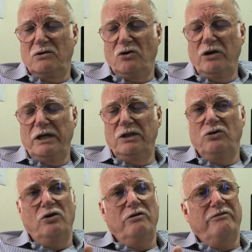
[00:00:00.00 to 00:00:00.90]
concrete
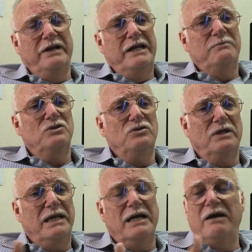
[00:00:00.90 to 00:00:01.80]
door frames. You
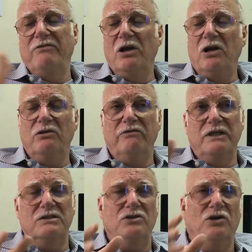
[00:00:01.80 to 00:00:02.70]
can have a lot of
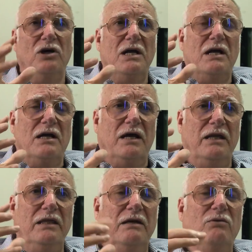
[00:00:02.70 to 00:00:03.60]
things. So
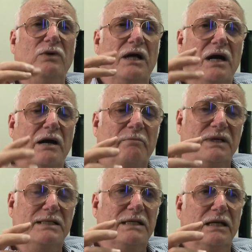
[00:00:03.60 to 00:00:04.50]
I think we are
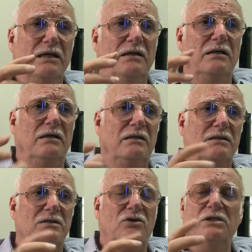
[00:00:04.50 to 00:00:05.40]
missing
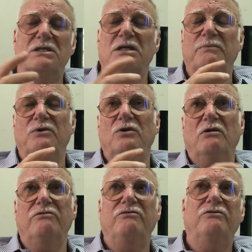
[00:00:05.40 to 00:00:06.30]
this concept
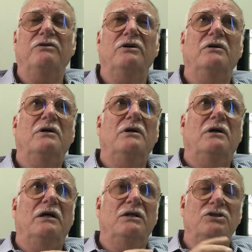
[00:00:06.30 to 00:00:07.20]
of
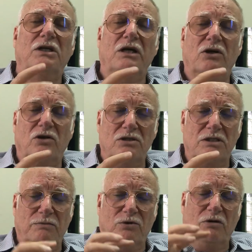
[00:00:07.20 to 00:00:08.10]
engineering
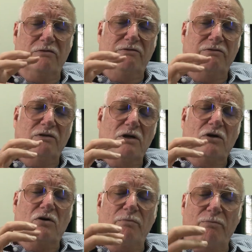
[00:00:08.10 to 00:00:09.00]
concept of
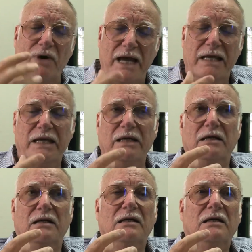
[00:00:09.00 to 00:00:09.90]
combining